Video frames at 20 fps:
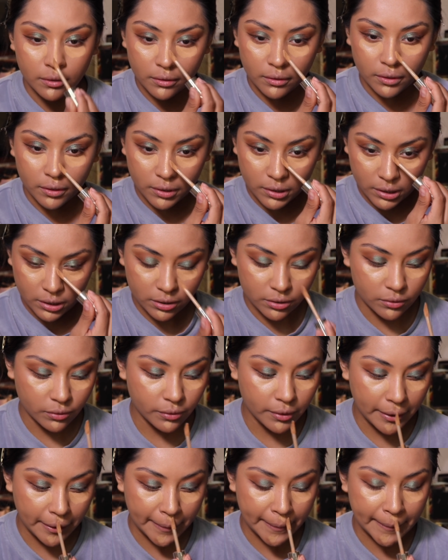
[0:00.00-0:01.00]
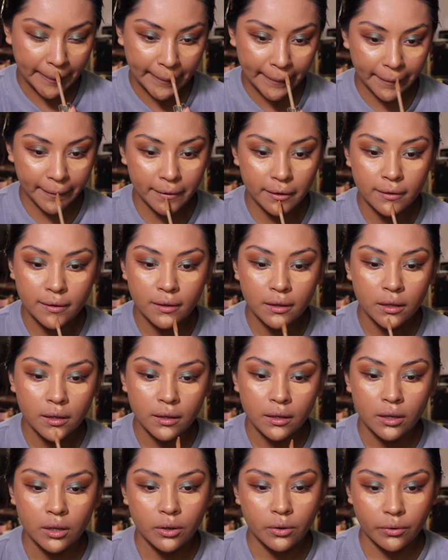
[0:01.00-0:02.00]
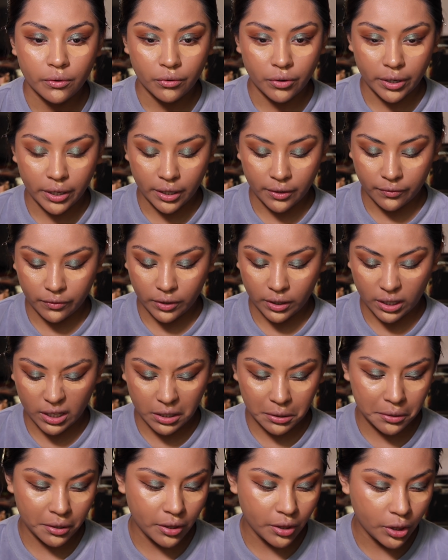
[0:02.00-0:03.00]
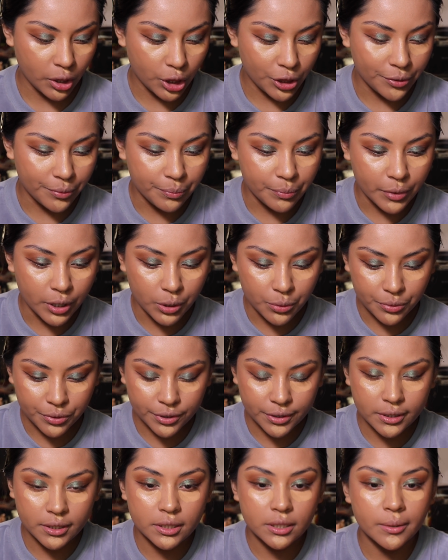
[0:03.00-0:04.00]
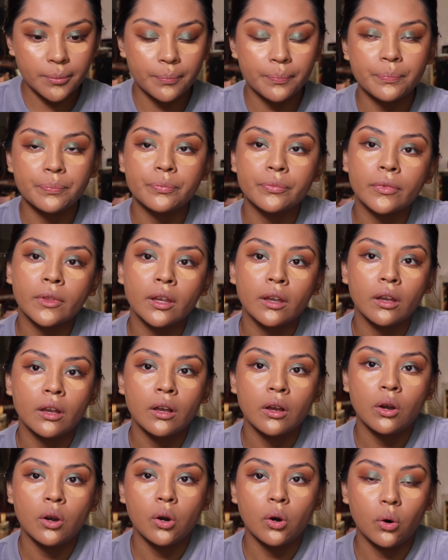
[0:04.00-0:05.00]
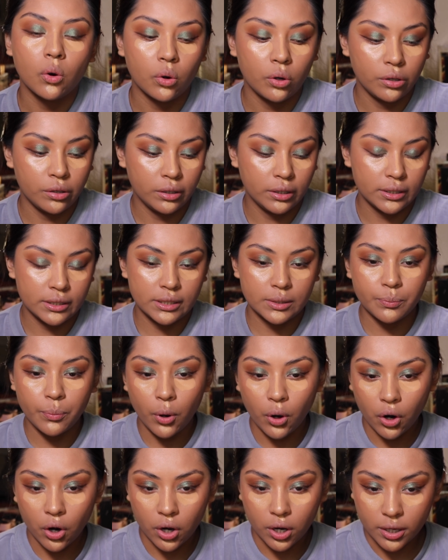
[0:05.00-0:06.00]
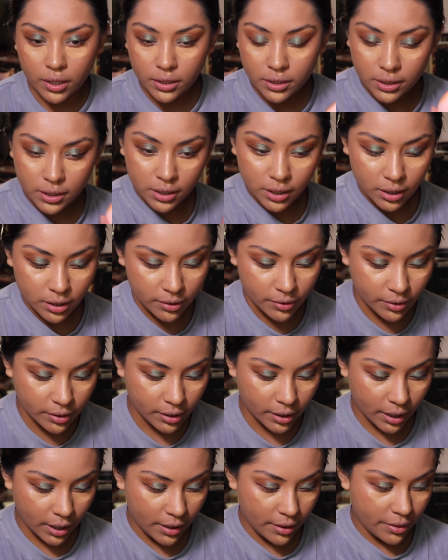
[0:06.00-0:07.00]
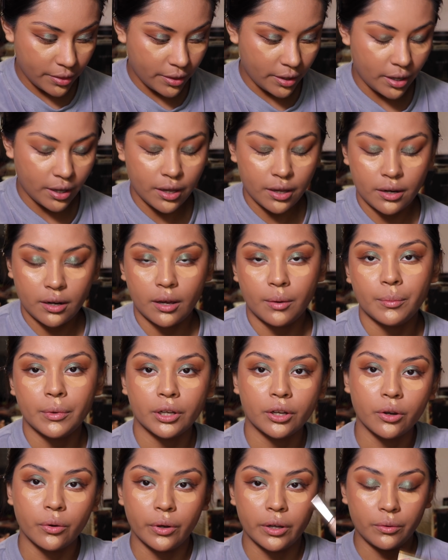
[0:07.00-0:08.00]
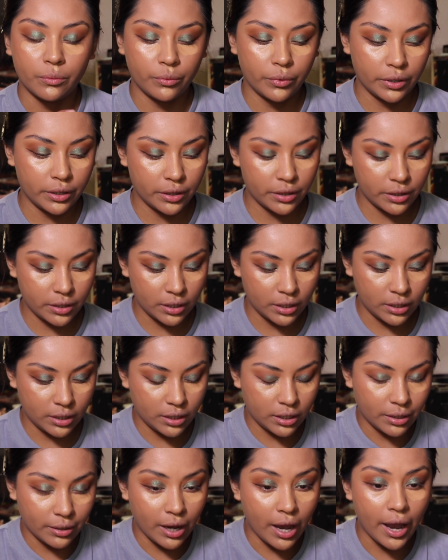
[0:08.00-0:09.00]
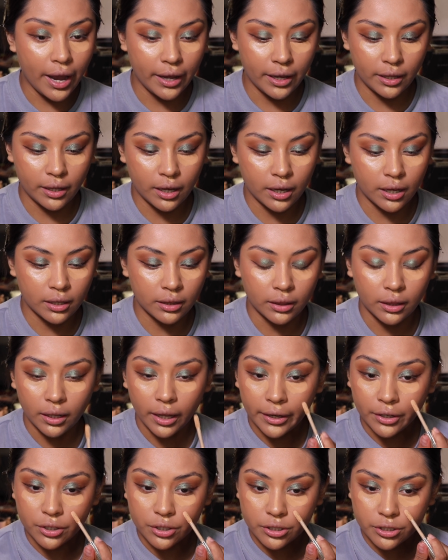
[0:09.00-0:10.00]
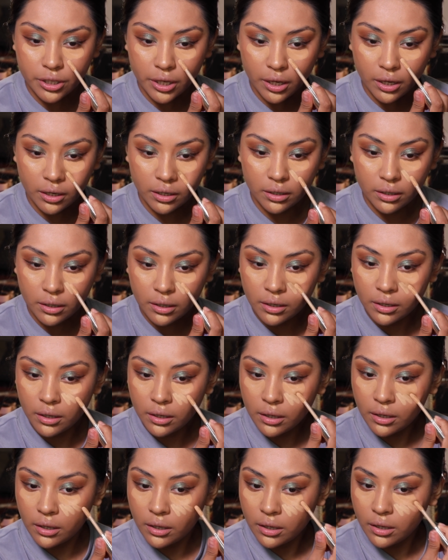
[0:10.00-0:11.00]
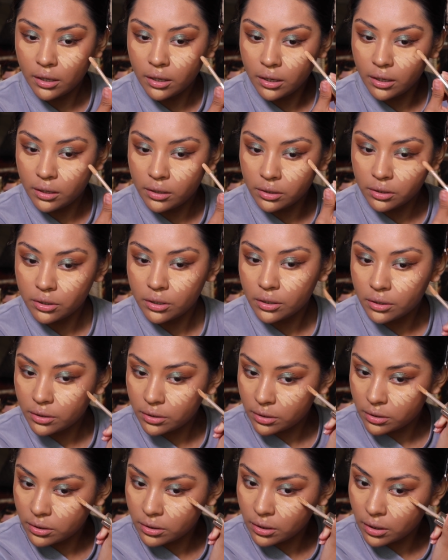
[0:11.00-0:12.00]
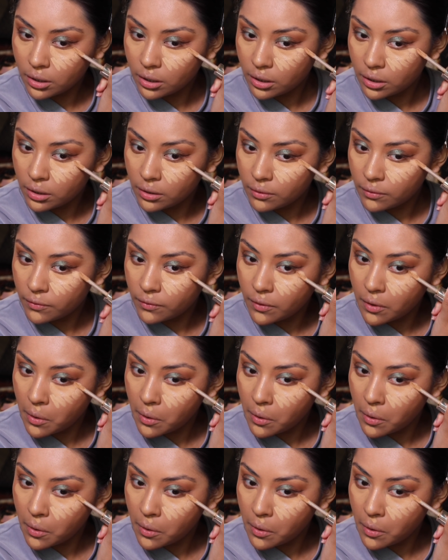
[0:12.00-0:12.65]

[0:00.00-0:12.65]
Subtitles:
the T-zone area where I have the most oiliest part, and then I'm gonna go in with a lighter shade and just kind of